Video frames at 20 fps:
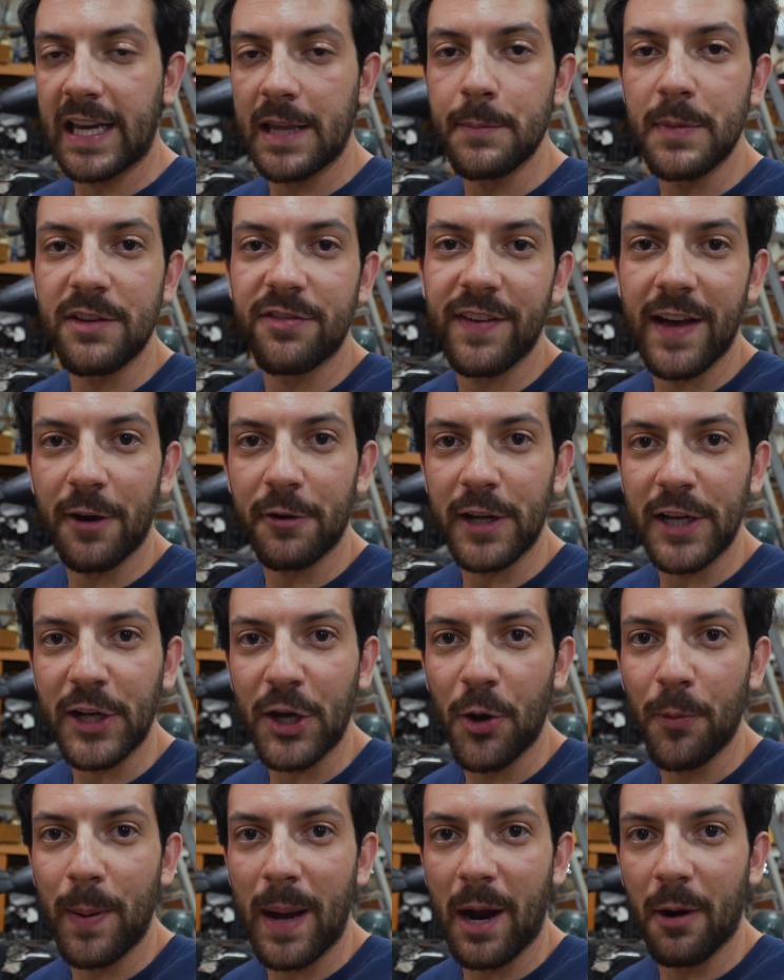can be found at
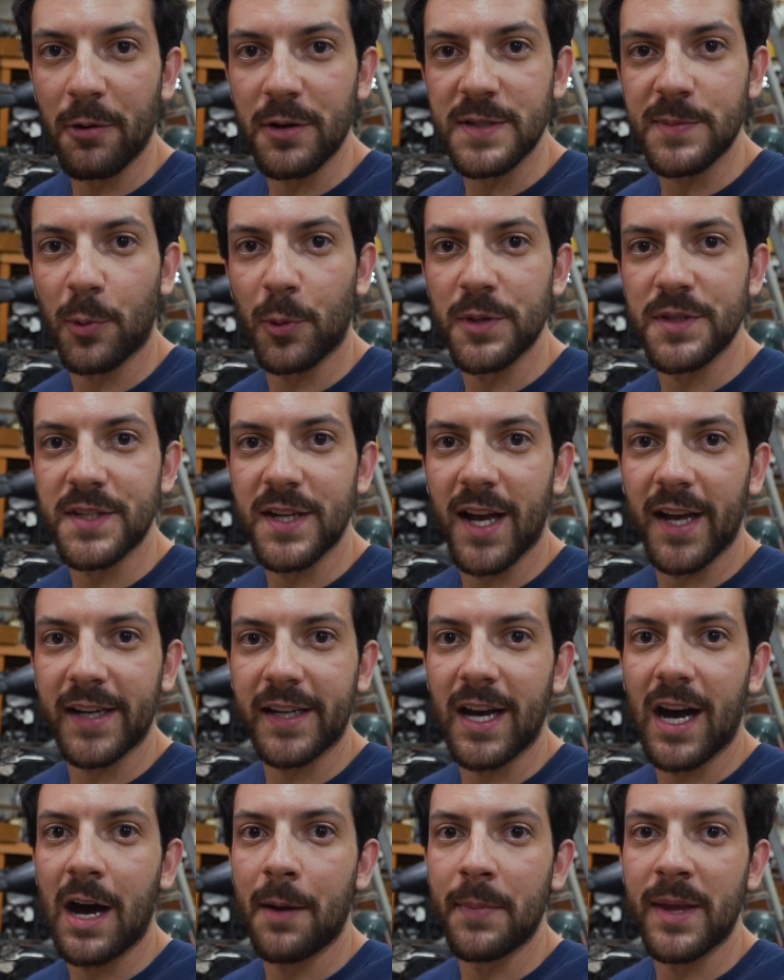
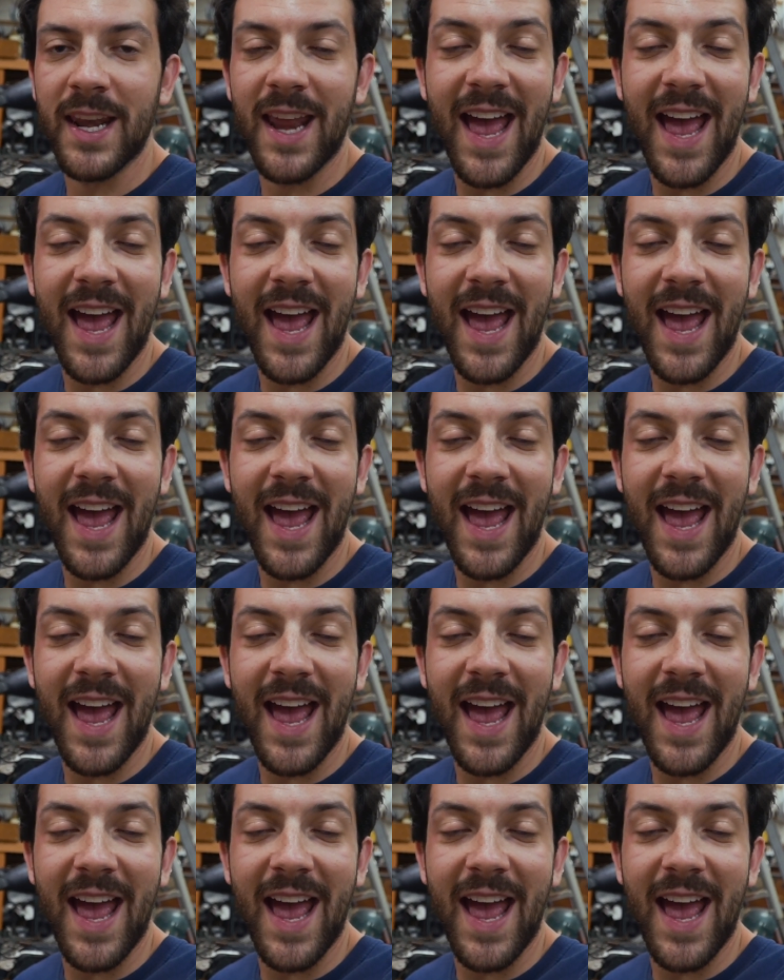gopowersports.com.